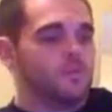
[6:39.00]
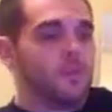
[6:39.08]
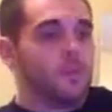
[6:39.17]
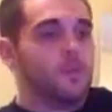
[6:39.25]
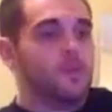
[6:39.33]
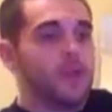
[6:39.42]

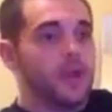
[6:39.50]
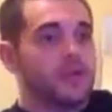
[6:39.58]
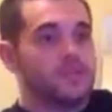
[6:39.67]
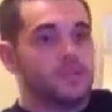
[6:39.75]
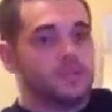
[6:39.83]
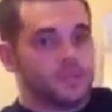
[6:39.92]
your
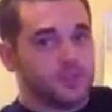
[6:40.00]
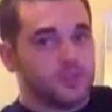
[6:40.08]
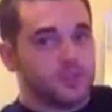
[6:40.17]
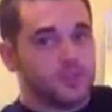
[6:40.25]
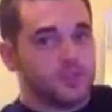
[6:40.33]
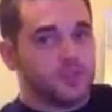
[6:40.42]
best to
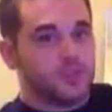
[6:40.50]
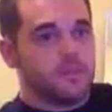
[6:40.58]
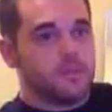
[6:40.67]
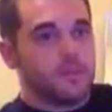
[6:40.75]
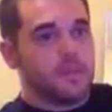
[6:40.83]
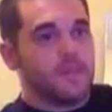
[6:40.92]
serve Him,
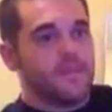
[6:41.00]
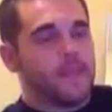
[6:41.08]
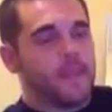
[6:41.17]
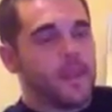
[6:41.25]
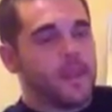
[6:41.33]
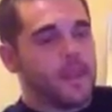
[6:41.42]

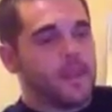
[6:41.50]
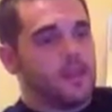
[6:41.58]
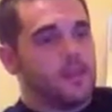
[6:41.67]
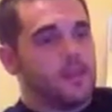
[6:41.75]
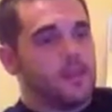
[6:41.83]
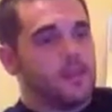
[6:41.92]

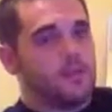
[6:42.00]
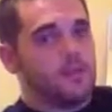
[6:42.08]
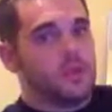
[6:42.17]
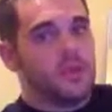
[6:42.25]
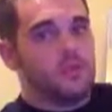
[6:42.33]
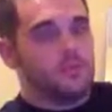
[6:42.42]
and
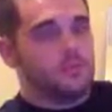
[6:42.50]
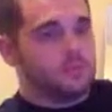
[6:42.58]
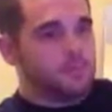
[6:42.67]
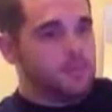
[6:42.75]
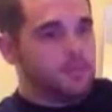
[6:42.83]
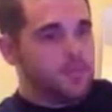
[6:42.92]

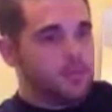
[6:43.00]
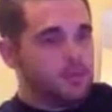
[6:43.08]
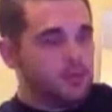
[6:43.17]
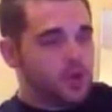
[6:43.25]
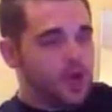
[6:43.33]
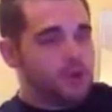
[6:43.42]
keep
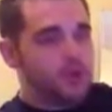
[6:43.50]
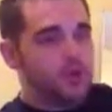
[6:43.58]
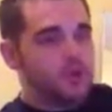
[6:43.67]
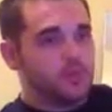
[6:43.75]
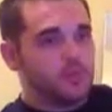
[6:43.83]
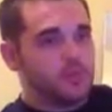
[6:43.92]
your eyes
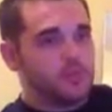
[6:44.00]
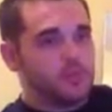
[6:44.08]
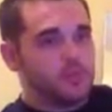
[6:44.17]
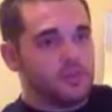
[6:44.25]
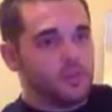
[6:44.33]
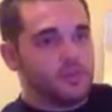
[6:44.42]
open.
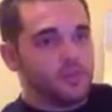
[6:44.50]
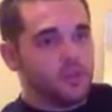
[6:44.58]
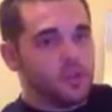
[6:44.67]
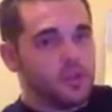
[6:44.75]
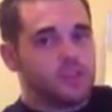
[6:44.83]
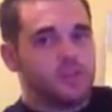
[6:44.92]

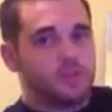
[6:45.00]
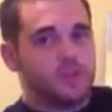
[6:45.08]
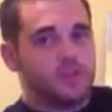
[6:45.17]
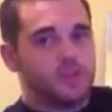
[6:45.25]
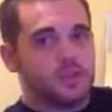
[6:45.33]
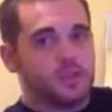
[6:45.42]
Watch the
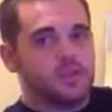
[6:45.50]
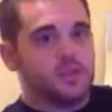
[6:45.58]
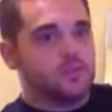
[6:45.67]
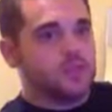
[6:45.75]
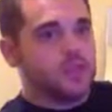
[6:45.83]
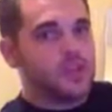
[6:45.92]
Middle East.
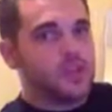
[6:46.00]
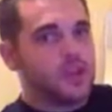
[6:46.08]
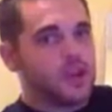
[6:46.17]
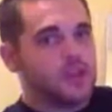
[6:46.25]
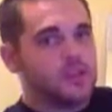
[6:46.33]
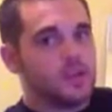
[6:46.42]
Don't take your
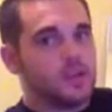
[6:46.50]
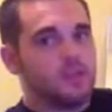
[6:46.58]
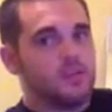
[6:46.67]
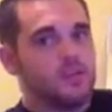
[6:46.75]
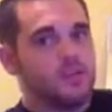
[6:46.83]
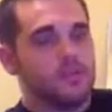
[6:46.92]
eyes off
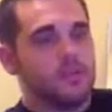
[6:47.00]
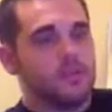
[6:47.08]
of it.